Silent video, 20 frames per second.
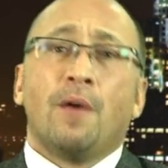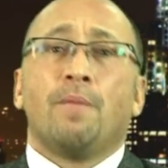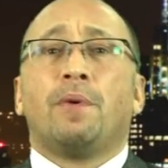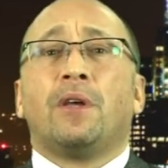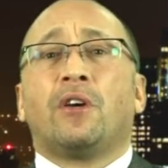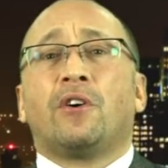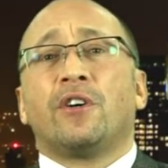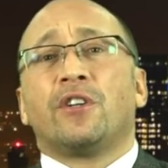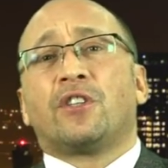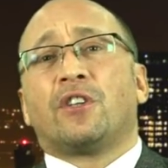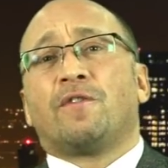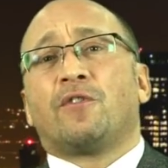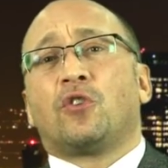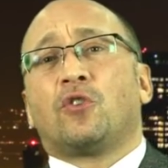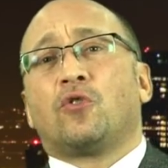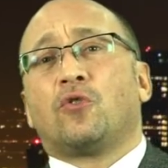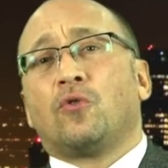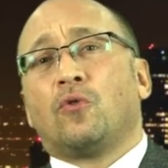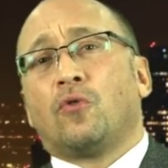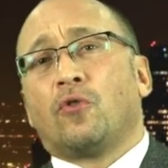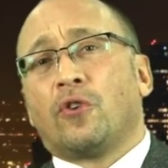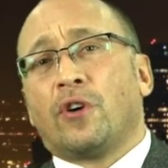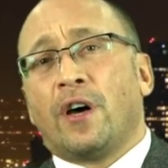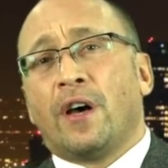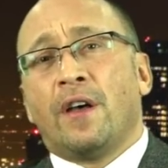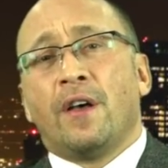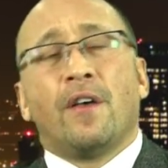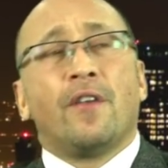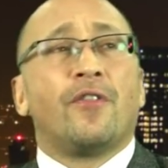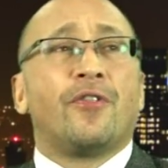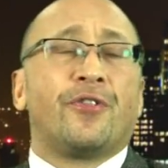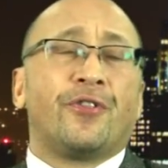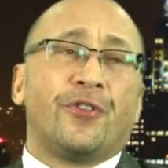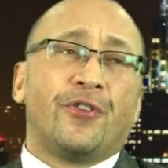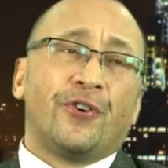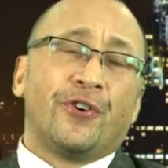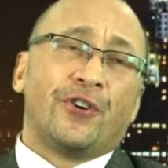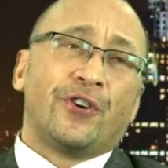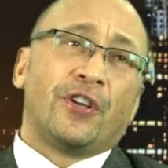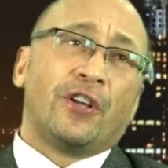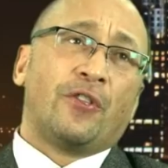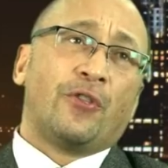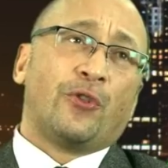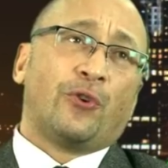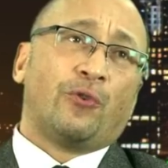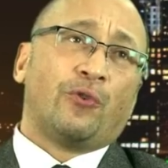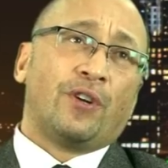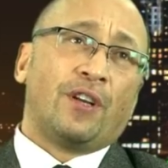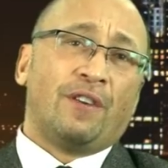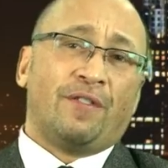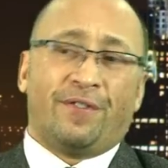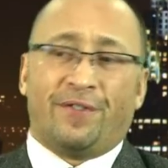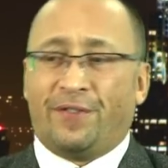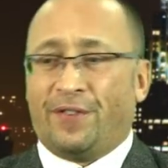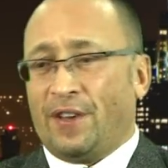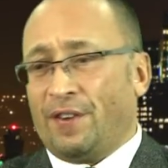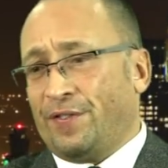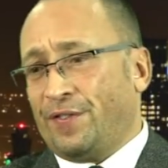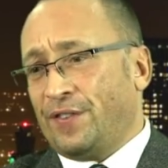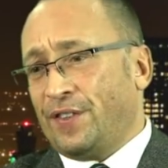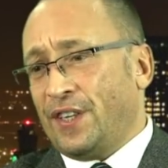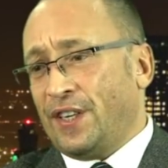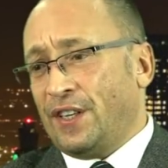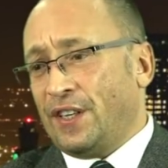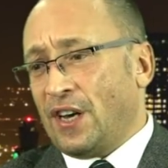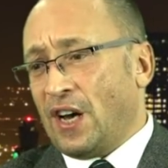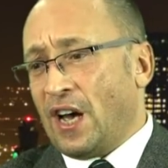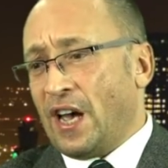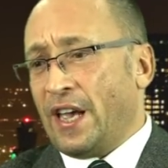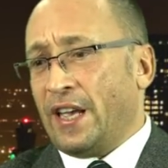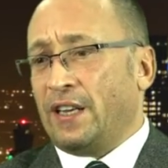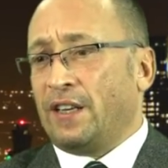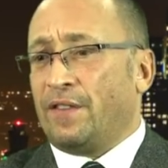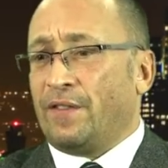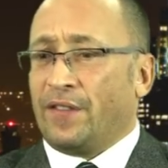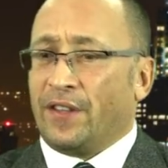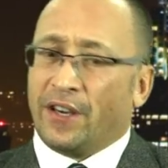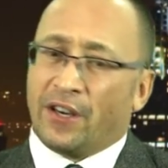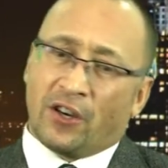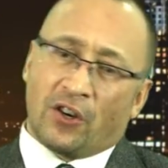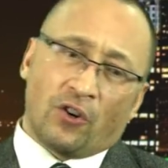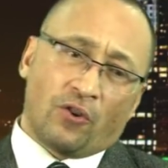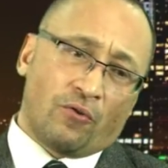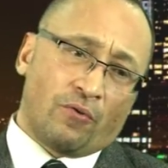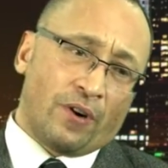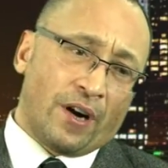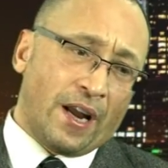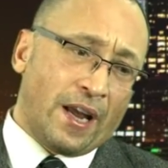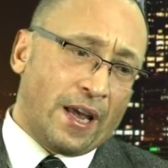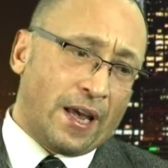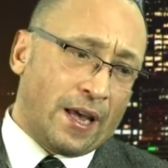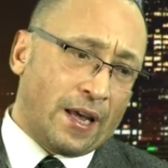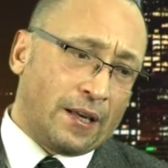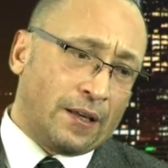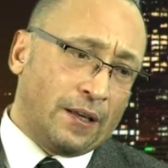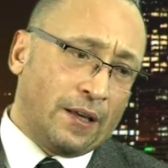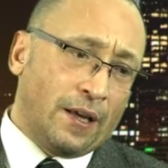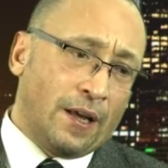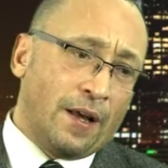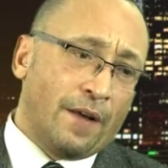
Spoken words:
because of Surah 33:59 in the Quran